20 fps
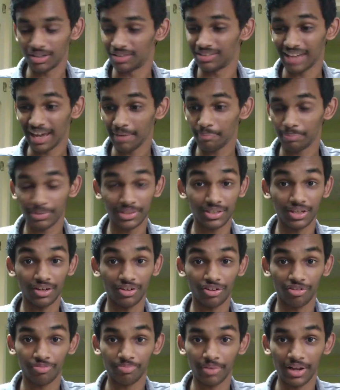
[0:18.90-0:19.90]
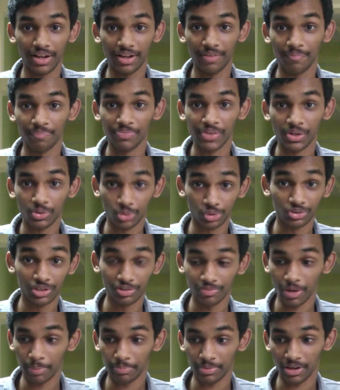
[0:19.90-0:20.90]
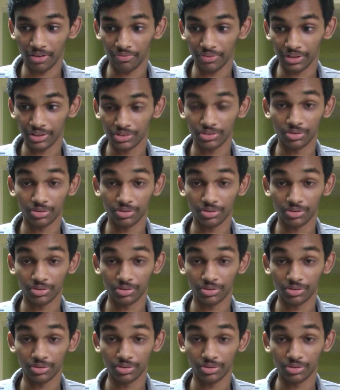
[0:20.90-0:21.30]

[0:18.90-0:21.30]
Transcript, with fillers: 9% uh, of my total web traffic.